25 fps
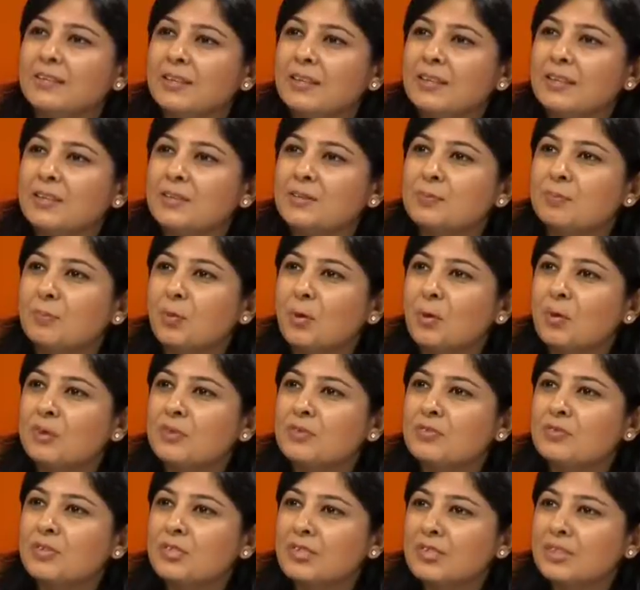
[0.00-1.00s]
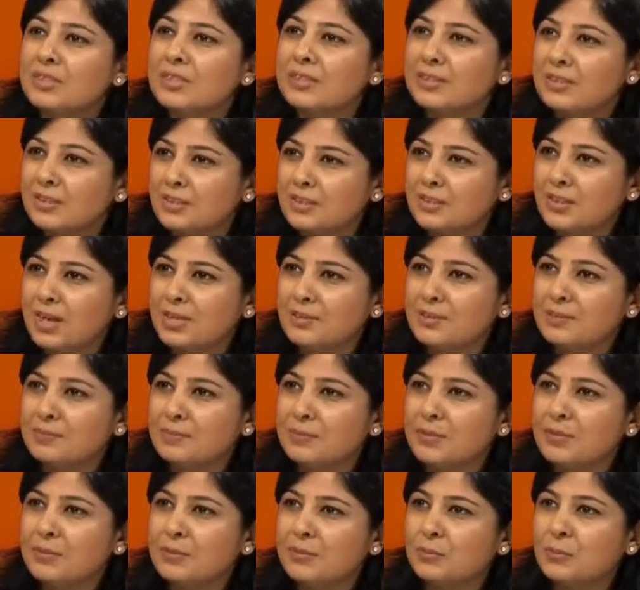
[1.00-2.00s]
think it's more of just an
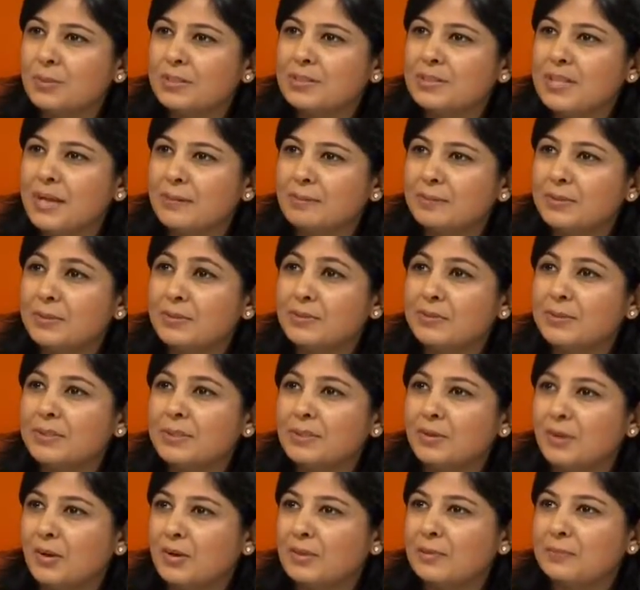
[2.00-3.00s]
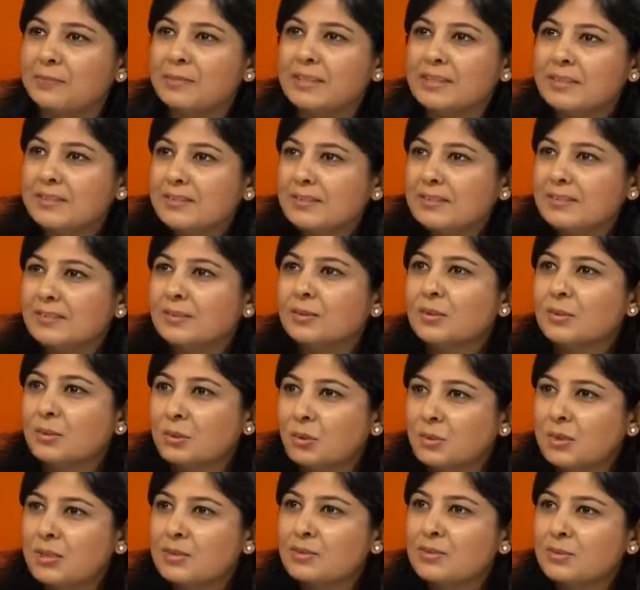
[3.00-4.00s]
adjustment to what's happening to the economy. It's still
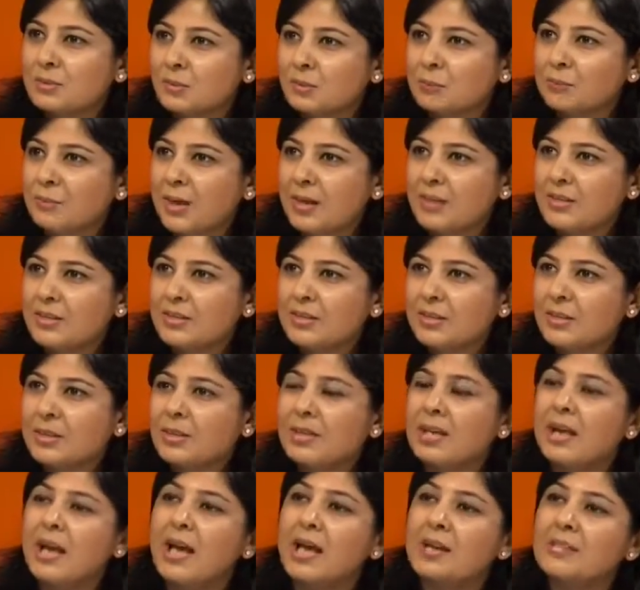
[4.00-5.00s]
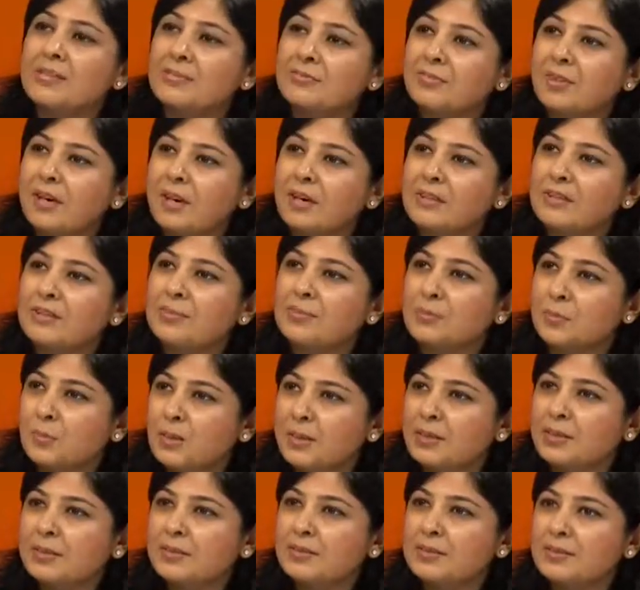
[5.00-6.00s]
growing so much. As far as
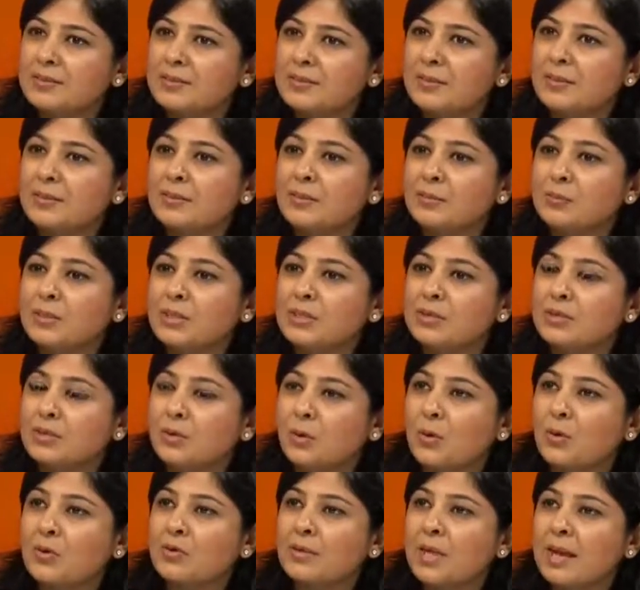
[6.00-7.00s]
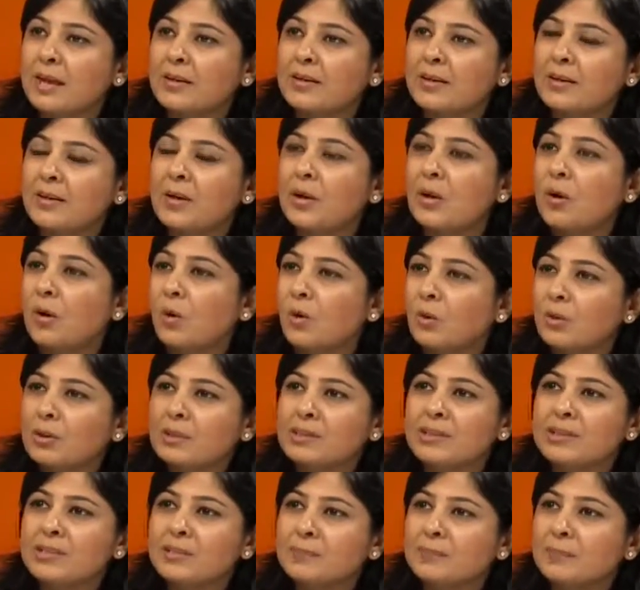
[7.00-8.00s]
we're concerned, we saw that
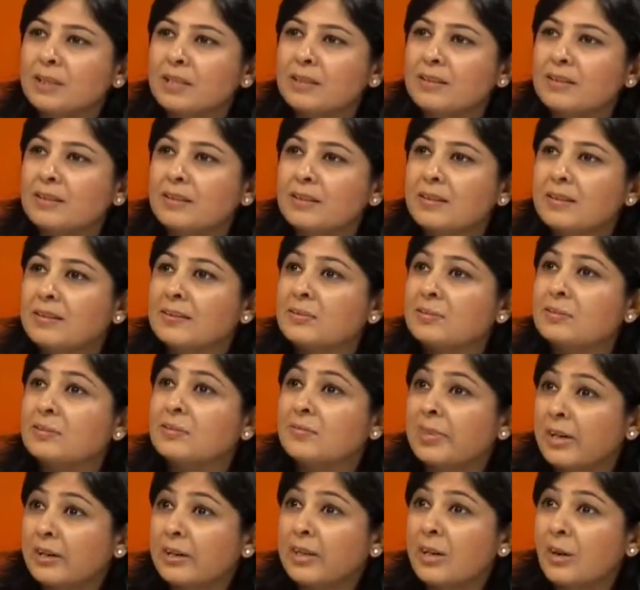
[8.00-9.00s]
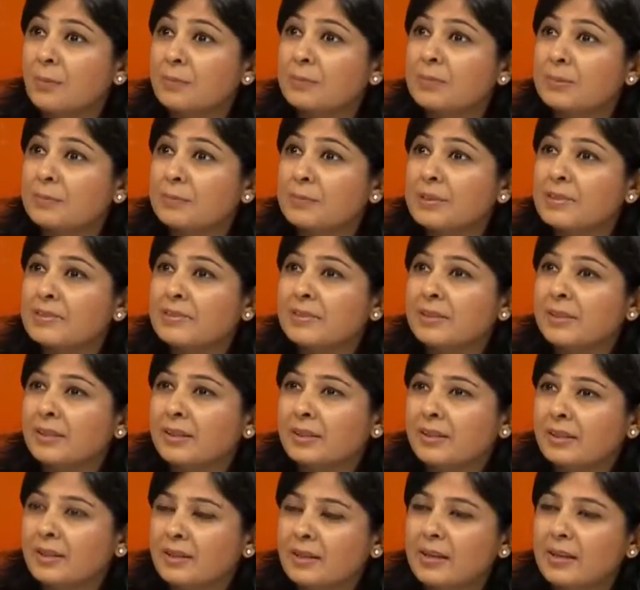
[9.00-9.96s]
all these millionaires were very optimistic,